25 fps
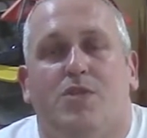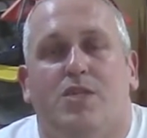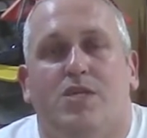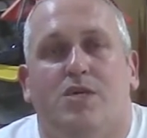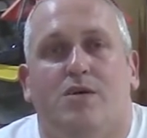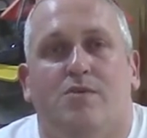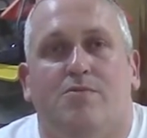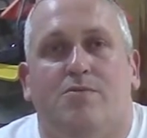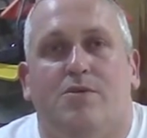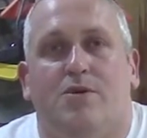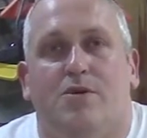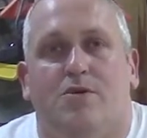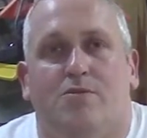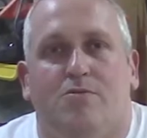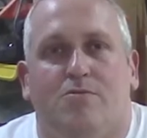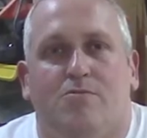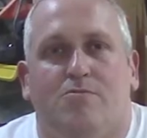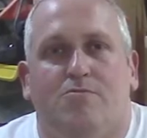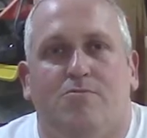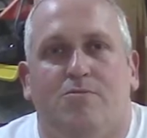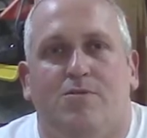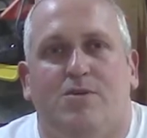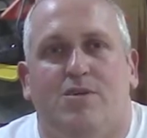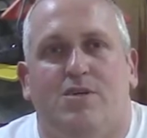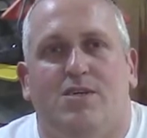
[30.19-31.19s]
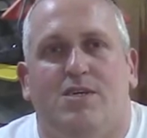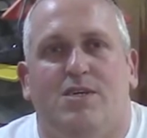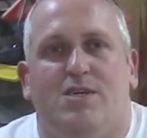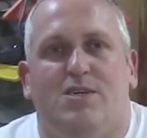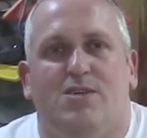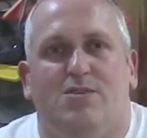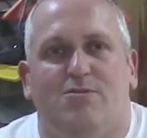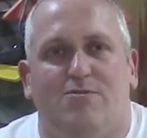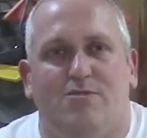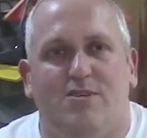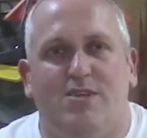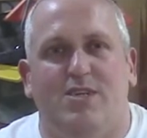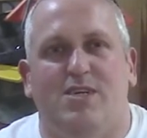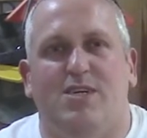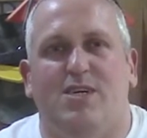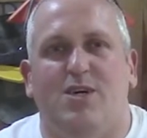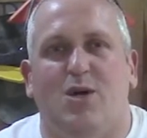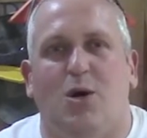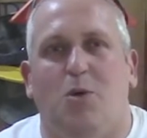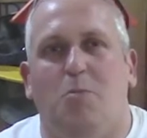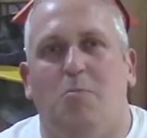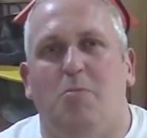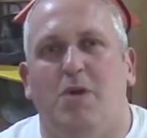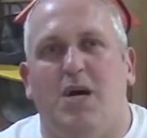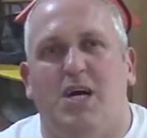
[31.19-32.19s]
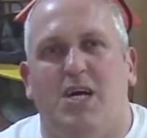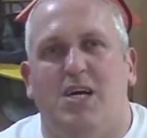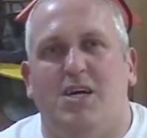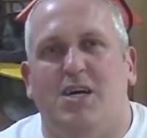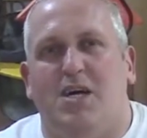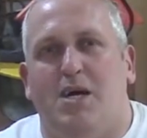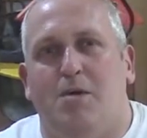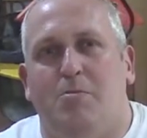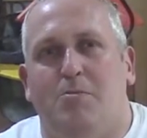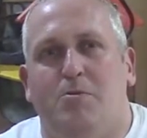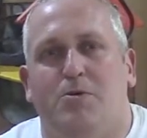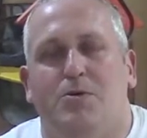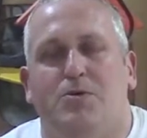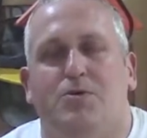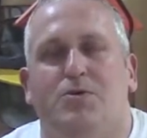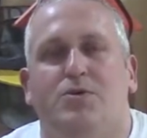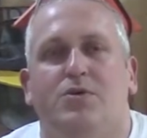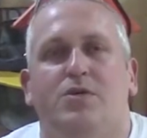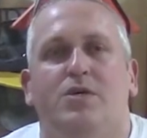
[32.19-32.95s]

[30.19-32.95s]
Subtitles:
I've got one of these really compact cameras.